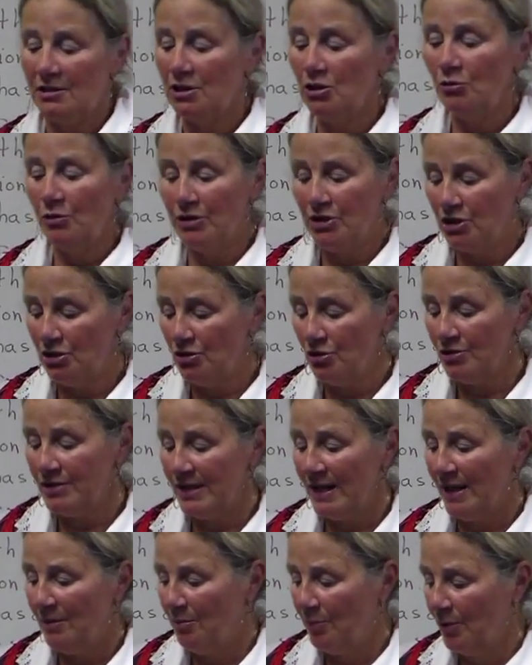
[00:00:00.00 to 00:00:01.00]
You would
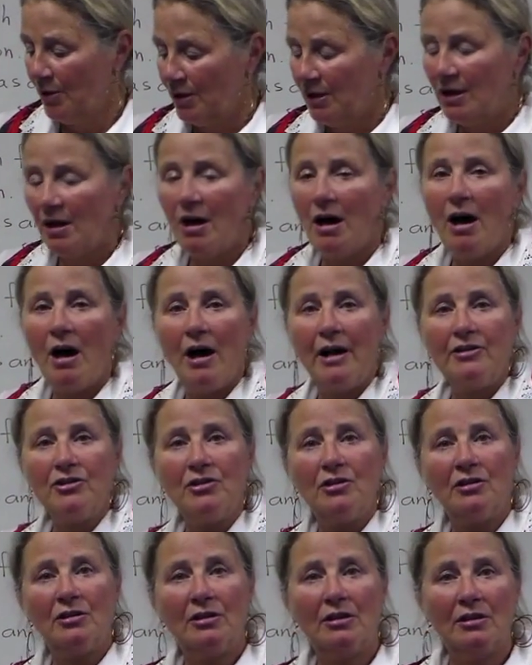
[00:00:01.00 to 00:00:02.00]
use a book on
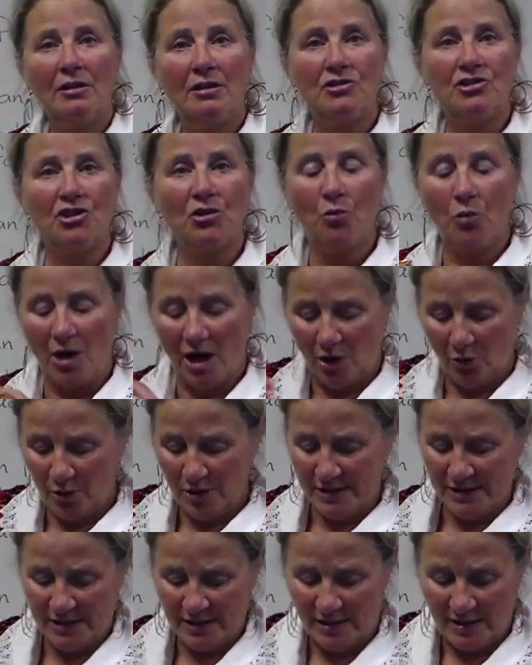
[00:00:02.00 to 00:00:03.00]

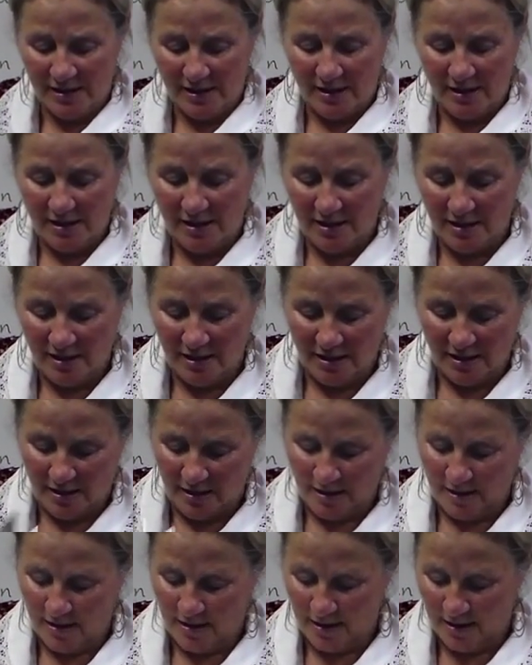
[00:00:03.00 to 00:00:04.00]
Chihuahuas
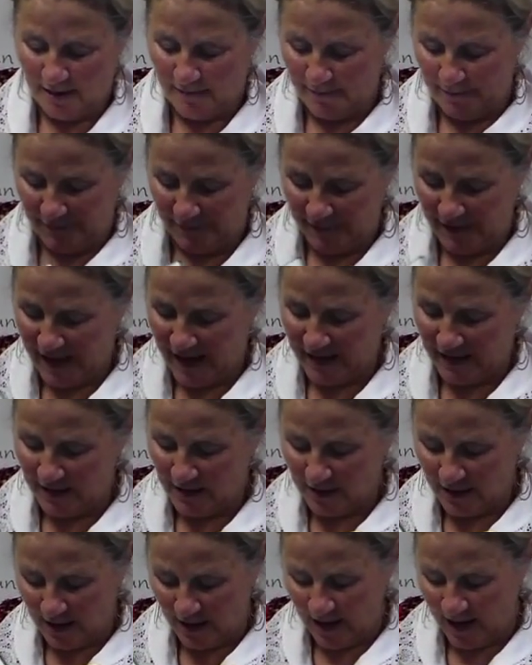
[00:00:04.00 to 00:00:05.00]
that
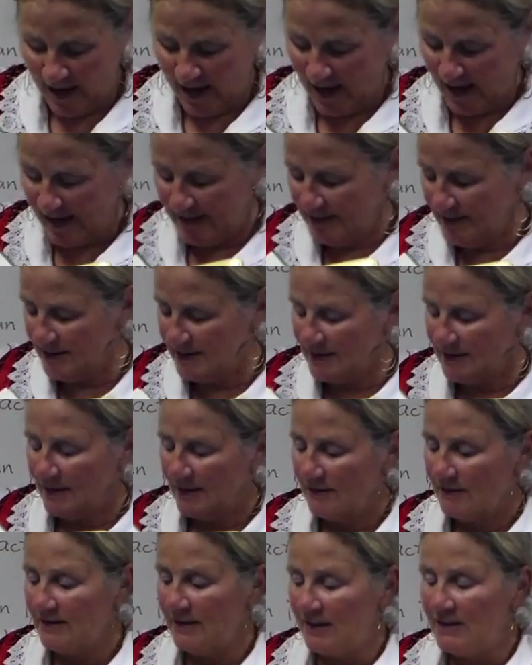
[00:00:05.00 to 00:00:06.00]
has
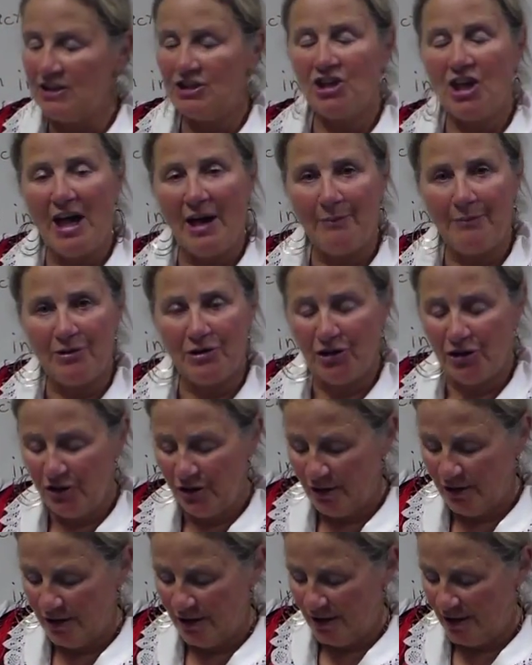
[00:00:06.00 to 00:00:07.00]
the
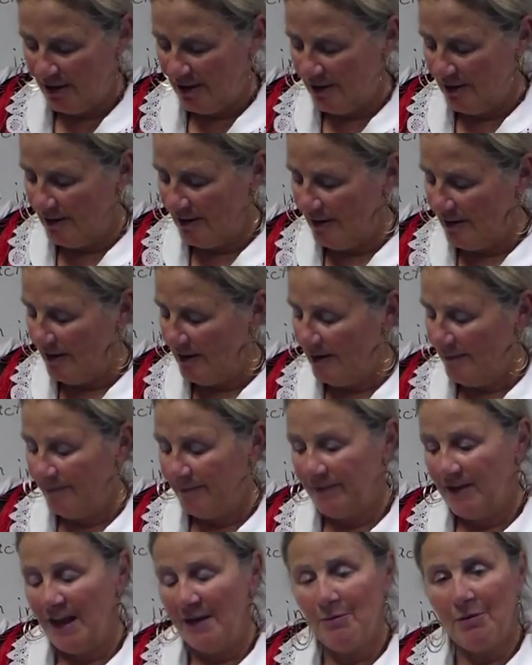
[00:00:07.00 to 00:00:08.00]
chapter
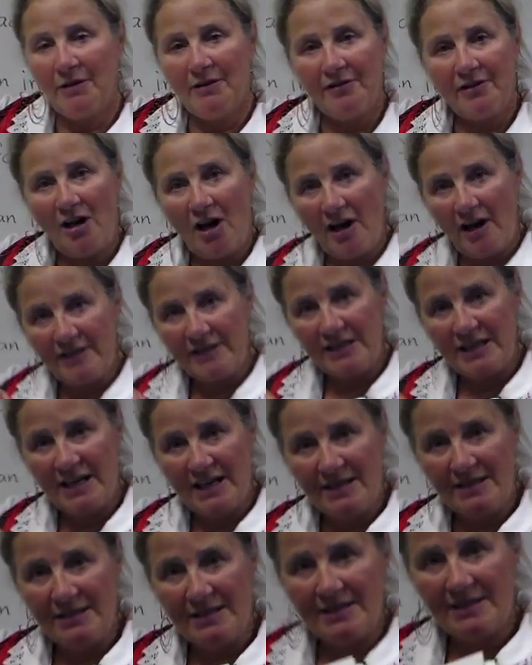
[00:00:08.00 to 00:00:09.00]
table of
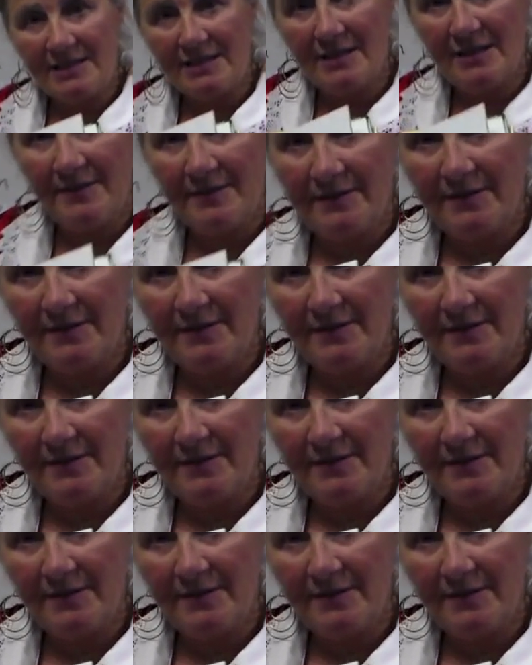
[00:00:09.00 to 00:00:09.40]
contents,